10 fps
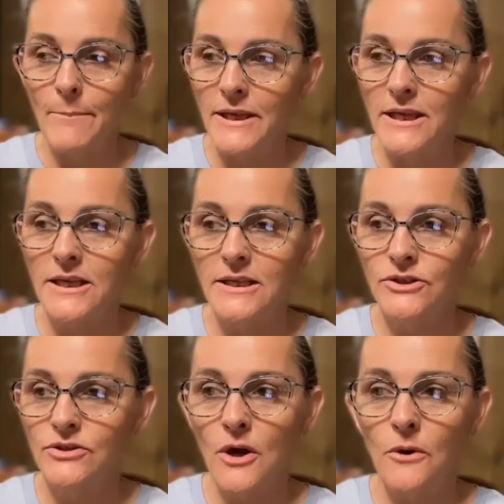By being,
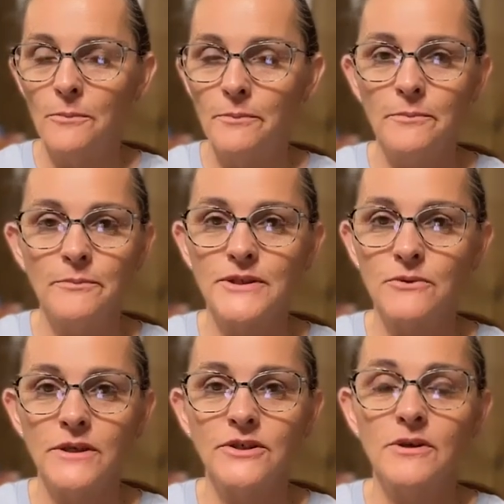you know,
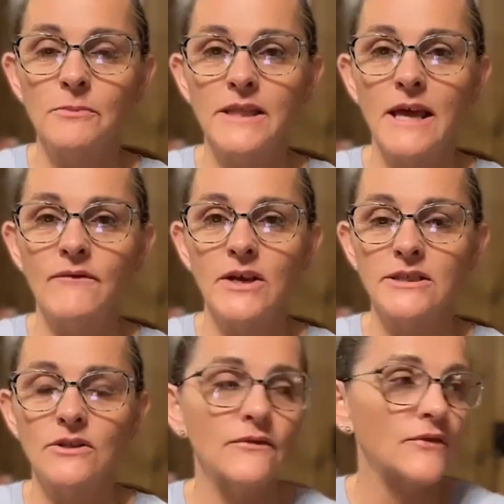surrender and be that
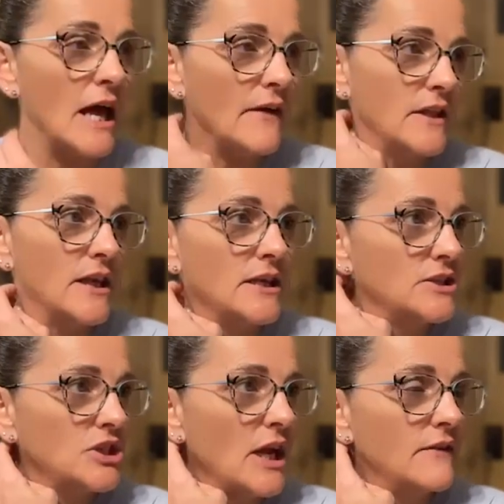vessel of light that
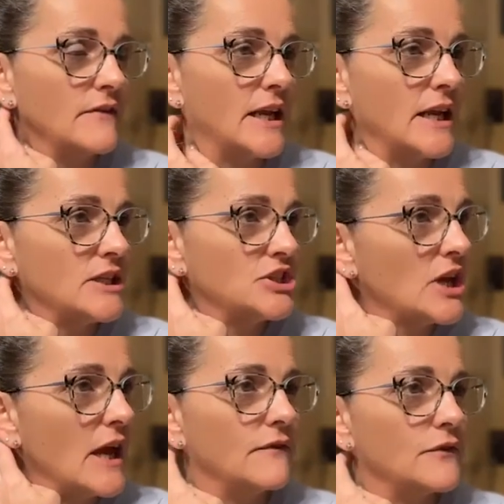it can shine, that He can
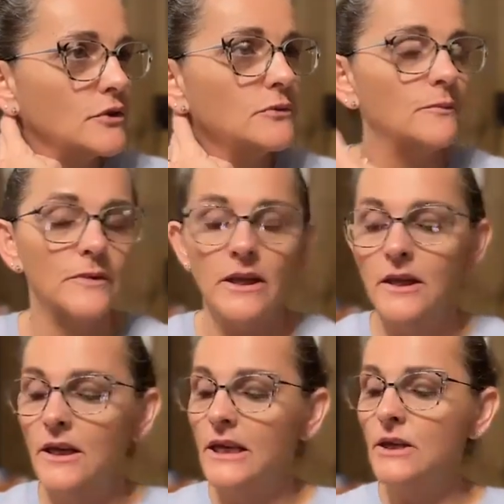shine
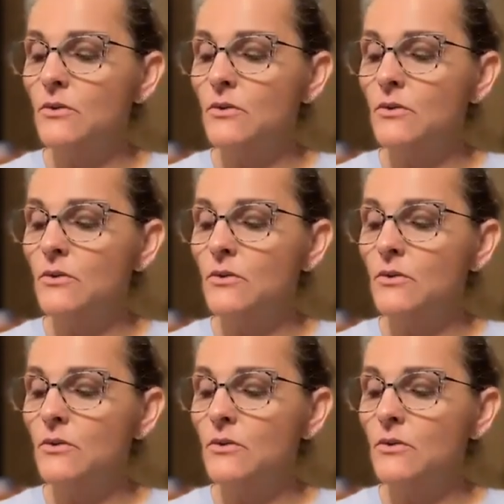through.